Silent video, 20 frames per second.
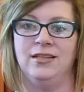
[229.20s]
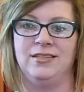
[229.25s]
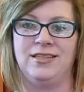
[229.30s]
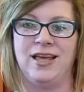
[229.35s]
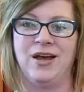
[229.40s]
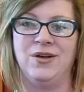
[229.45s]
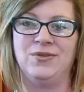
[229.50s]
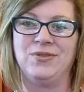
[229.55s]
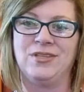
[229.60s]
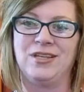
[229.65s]

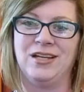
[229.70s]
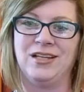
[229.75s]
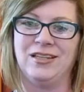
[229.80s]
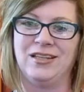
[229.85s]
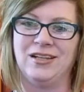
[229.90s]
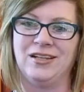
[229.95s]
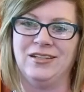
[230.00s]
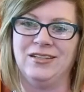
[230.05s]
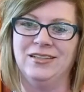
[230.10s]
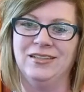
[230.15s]
You didn't
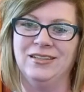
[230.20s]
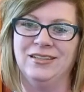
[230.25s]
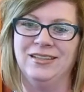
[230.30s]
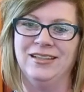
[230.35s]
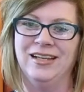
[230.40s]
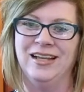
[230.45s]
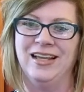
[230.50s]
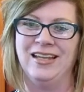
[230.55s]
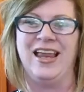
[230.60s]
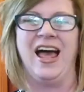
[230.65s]
make it, did you?
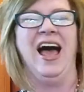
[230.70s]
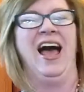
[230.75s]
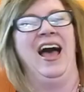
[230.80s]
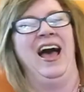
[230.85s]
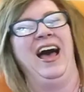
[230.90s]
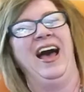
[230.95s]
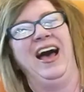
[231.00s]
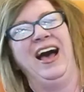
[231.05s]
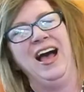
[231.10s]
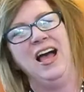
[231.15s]

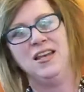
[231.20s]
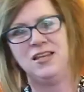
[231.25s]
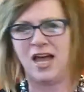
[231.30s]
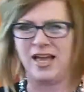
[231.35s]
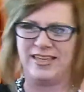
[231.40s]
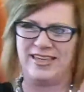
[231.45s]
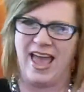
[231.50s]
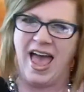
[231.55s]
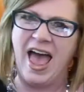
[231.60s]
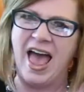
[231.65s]
But
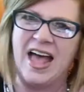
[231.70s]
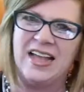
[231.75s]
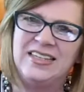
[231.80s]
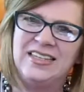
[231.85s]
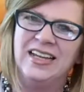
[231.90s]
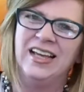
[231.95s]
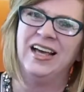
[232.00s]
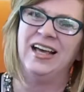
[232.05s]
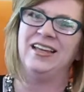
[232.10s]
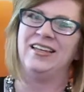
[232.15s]
you still
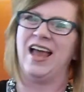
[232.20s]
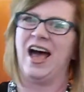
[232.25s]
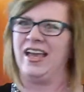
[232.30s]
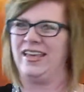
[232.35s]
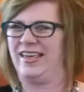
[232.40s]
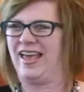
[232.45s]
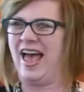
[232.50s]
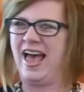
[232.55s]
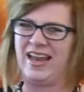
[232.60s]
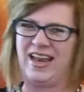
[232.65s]
have time.
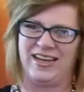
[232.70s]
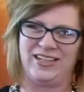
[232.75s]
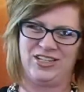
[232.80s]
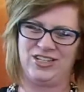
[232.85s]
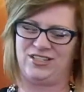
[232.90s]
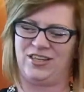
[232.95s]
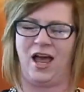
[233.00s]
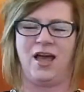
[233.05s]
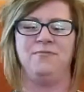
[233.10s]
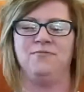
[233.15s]
Not yet.
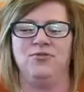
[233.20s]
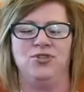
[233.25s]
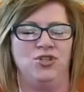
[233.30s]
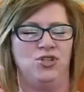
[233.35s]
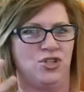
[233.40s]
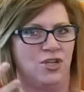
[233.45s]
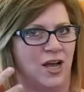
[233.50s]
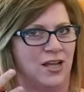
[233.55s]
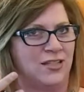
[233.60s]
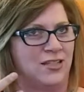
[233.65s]
I'm
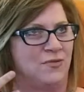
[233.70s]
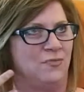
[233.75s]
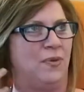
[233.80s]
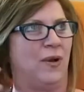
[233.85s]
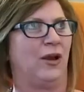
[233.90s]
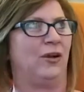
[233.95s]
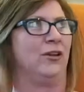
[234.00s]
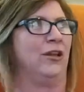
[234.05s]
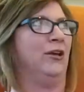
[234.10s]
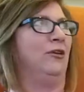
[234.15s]
just
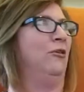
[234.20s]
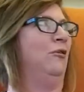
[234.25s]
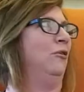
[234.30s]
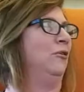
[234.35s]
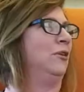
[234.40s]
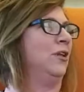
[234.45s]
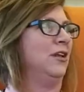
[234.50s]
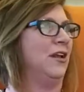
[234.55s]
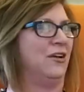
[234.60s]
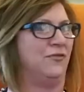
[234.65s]
barely
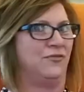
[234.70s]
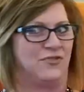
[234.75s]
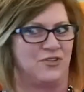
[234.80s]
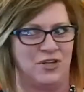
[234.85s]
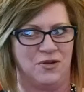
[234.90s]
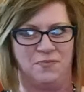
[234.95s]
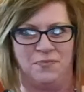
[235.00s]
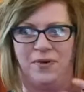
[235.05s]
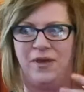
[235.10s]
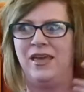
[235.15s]
old enough
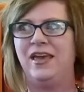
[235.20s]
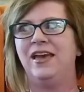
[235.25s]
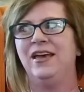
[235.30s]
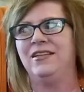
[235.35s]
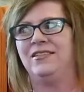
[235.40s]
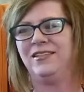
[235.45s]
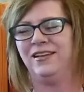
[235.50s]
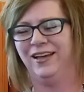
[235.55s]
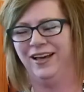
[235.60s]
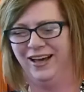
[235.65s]
to be
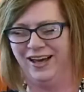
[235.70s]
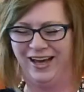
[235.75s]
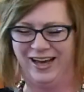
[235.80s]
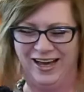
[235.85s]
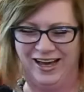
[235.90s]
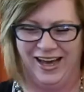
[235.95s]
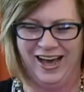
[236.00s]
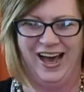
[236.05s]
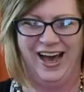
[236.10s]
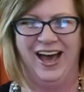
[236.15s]
it.
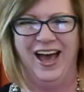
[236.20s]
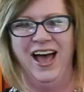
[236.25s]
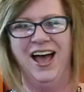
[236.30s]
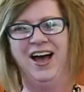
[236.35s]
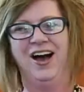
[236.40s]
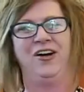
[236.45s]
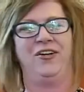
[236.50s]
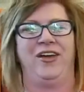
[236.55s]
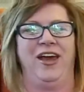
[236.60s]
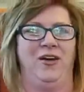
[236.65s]

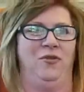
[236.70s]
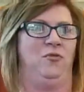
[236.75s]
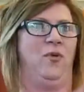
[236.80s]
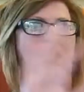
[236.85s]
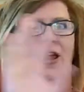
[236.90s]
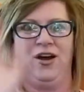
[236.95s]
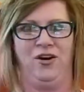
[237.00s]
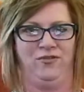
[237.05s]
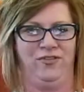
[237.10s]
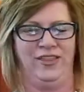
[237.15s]
Okay,
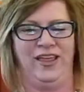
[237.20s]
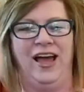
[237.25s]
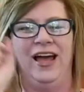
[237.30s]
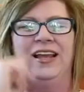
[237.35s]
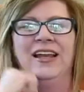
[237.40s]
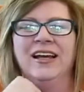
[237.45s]
way over that.